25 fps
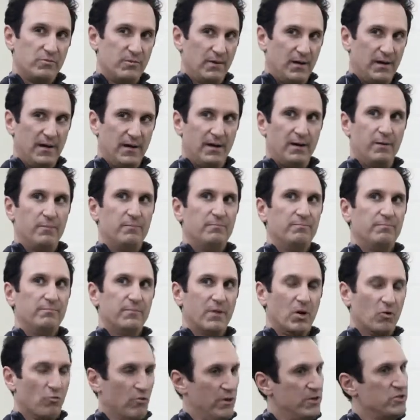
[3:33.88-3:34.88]

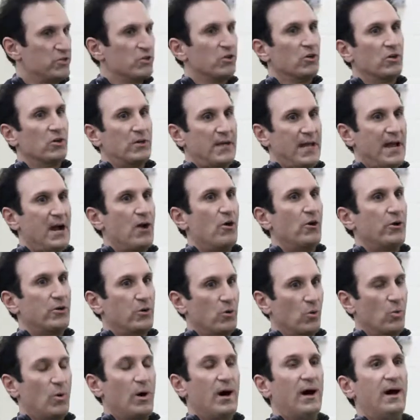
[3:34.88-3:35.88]
Original
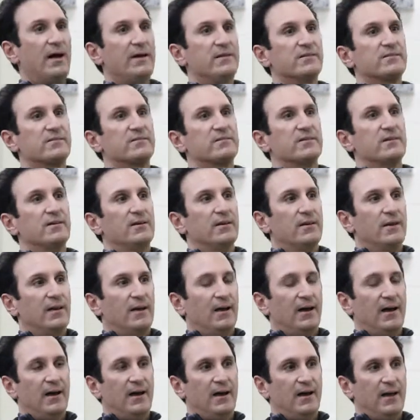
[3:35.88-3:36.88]
character-wise,
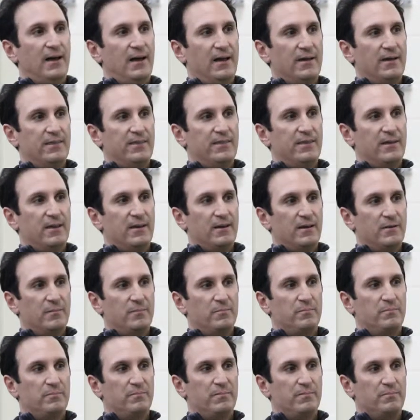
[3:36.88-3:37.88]
I
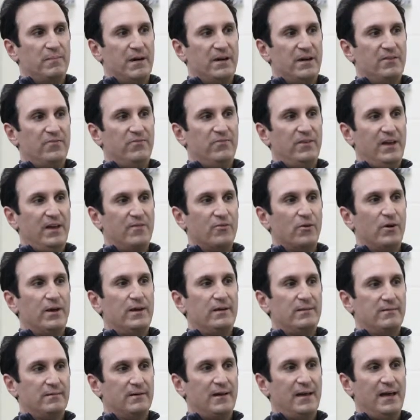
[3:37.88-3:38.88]
think my
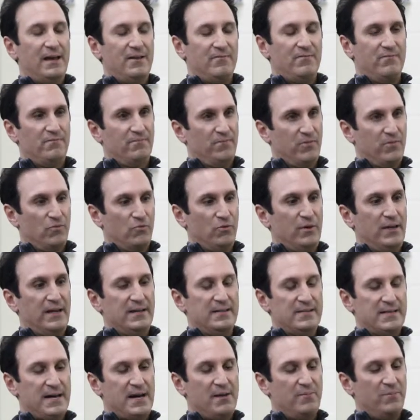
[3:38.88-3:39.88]
favorite, I have
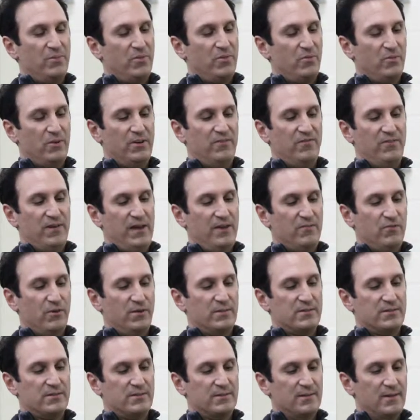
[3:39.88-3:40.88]
top 3
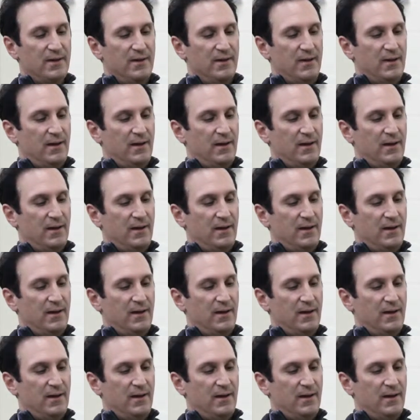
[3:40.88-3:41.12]
favorites.